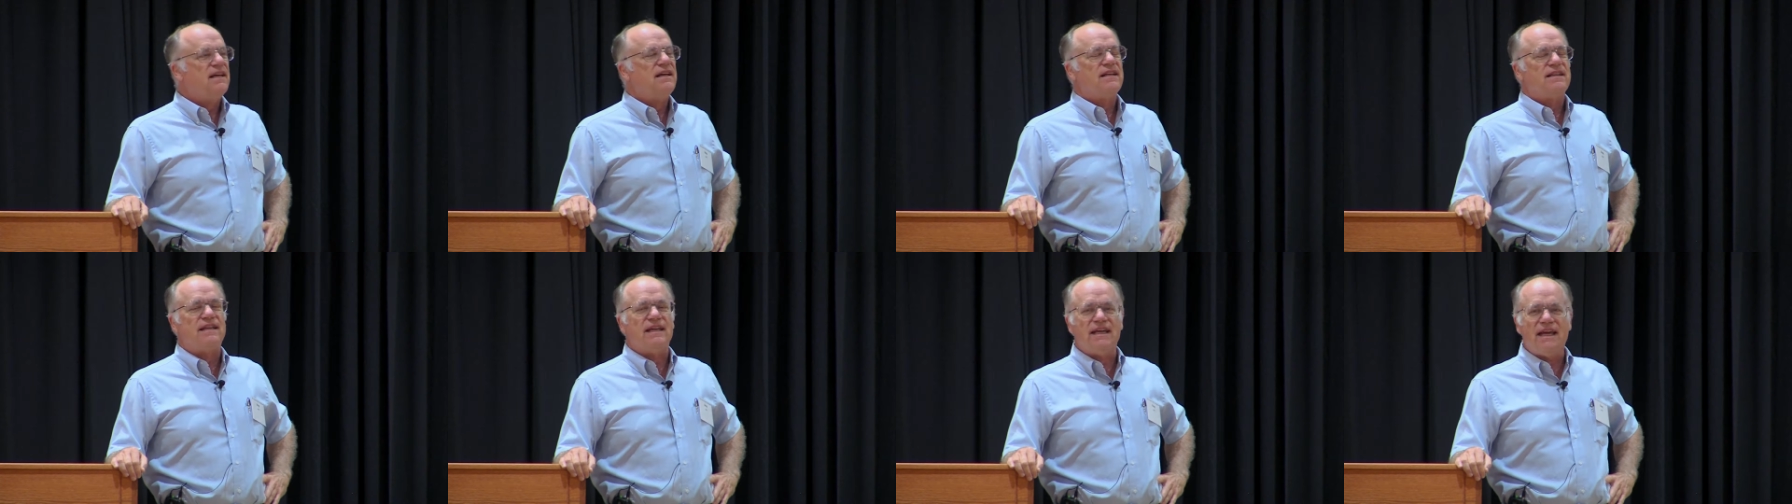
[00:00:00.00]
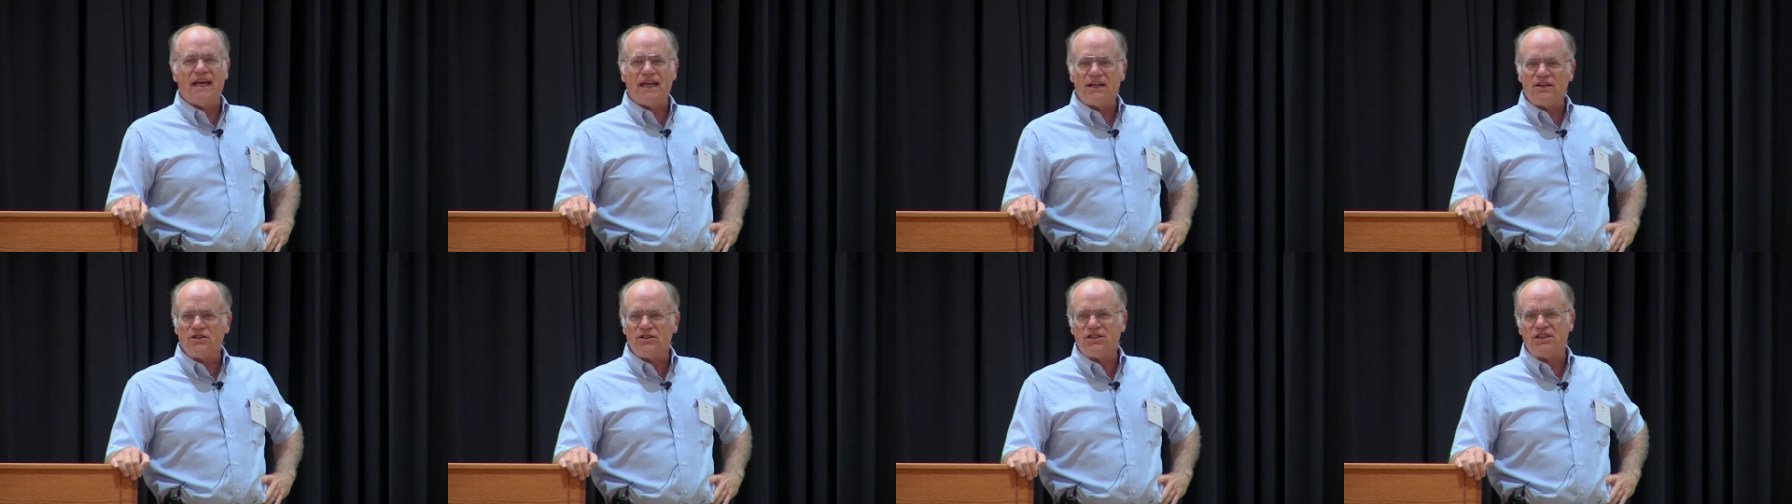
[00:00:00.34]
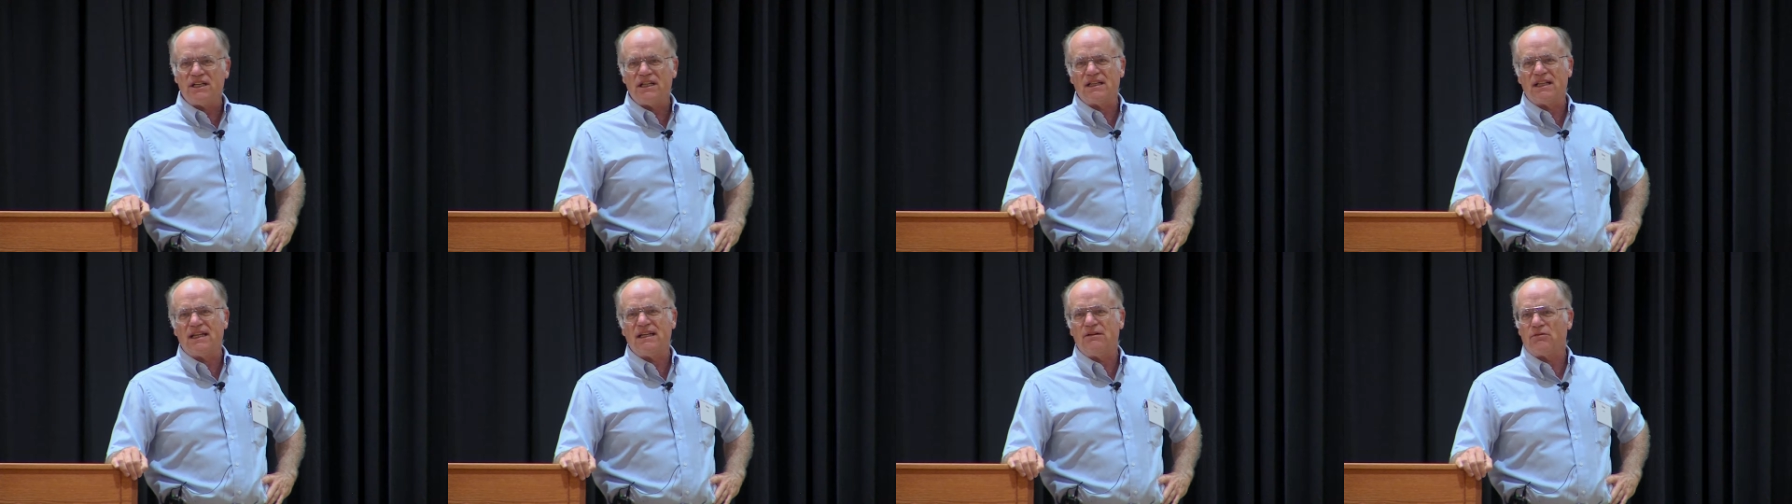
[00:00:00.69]
The energy
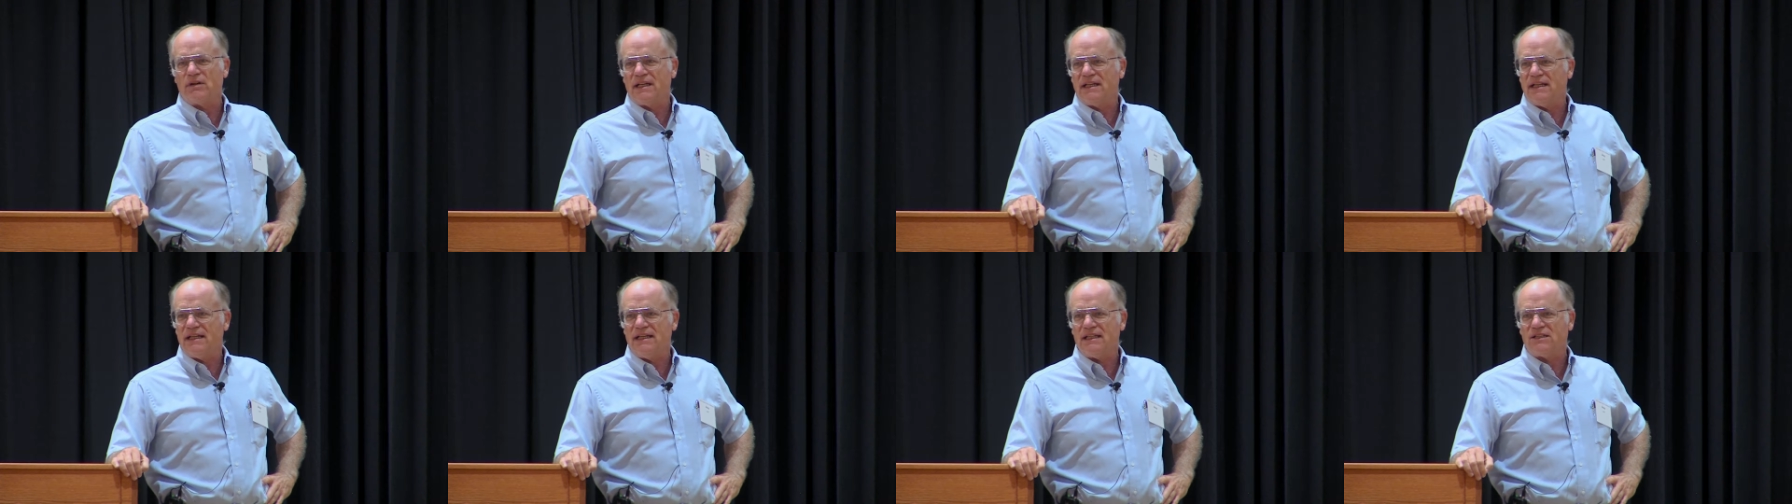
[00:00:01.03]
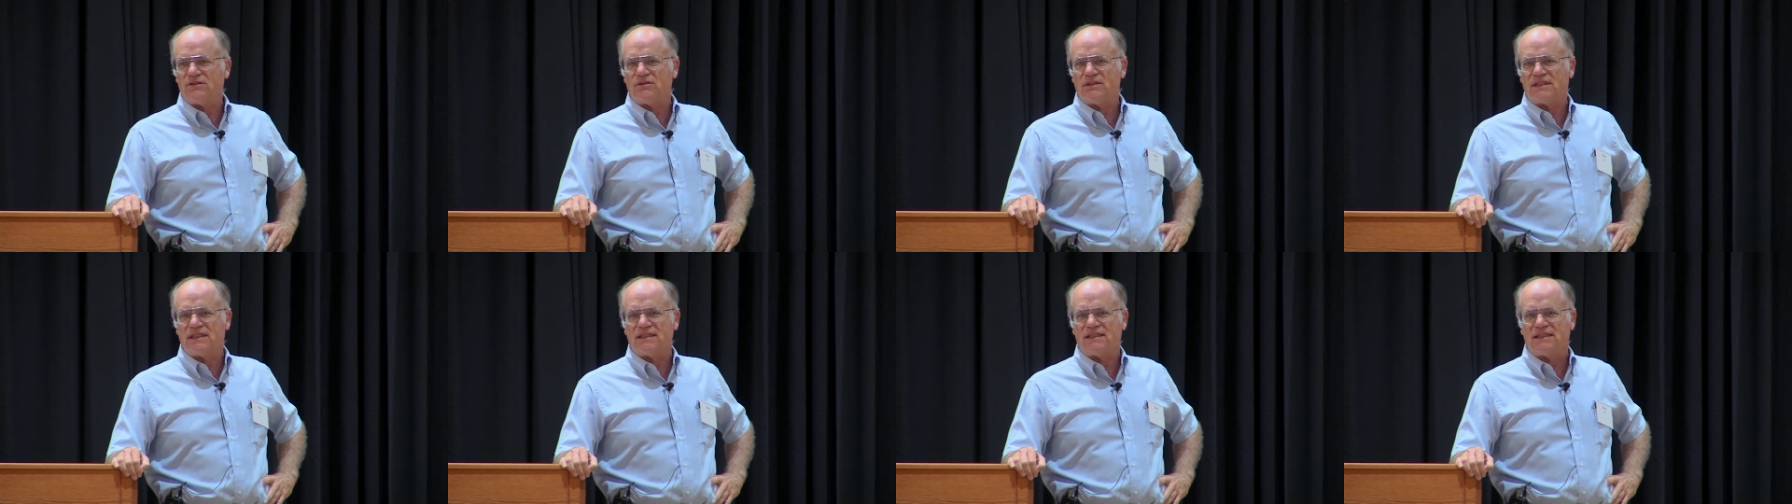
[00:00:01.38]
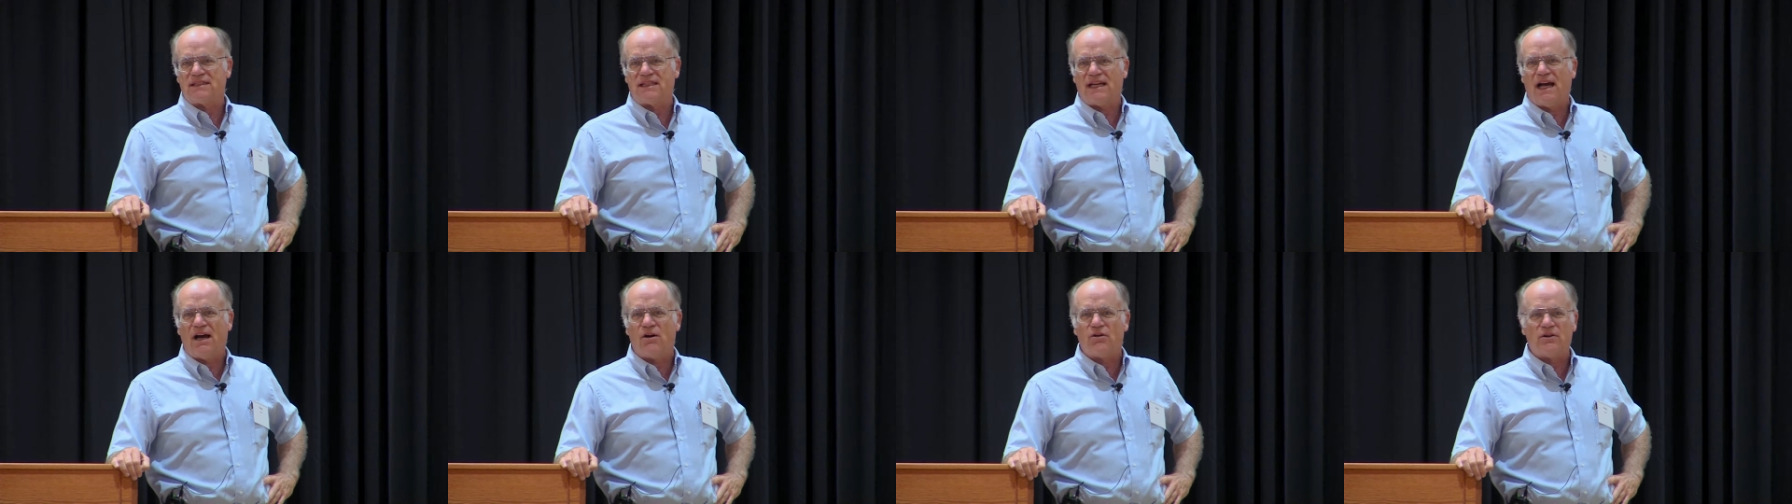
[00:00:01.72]
release was
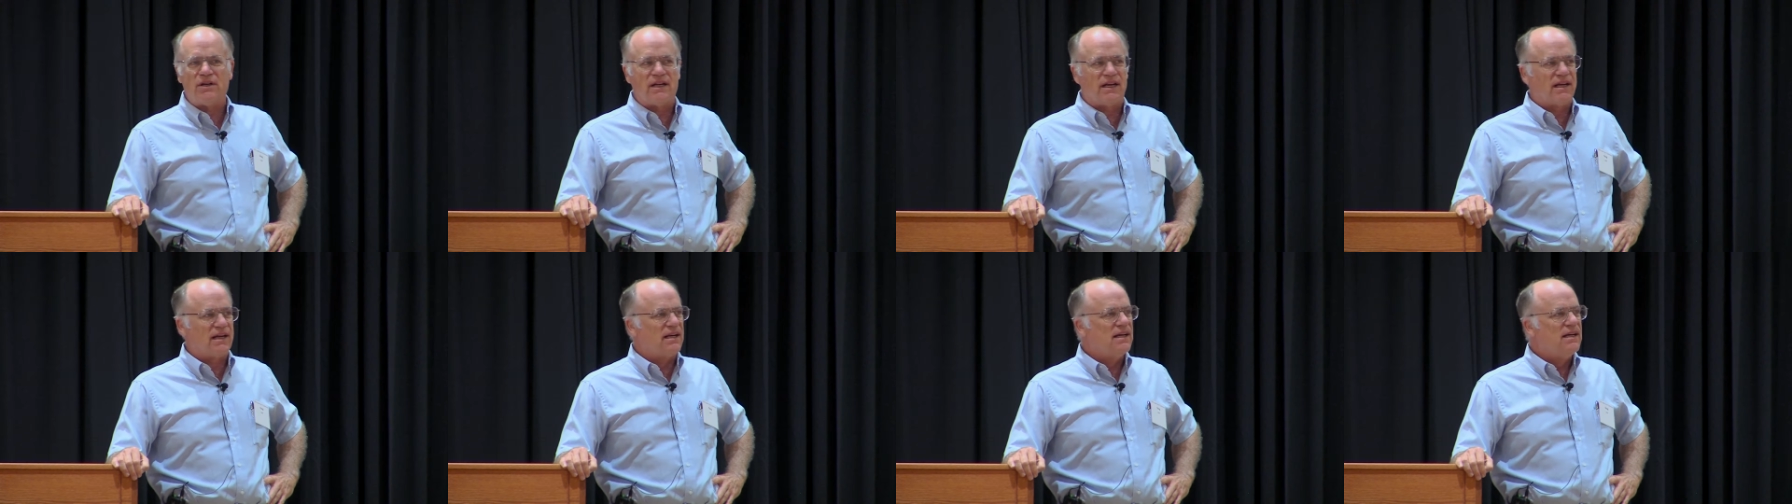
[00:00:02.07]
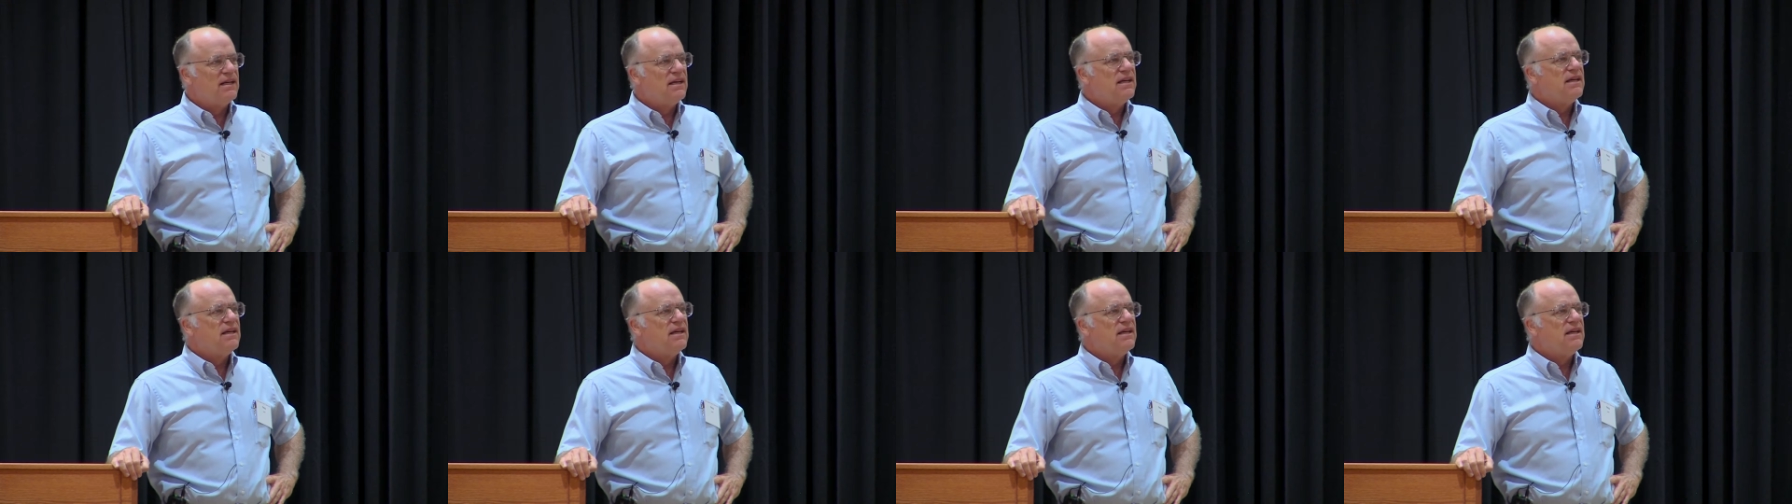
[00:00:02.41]
astounding.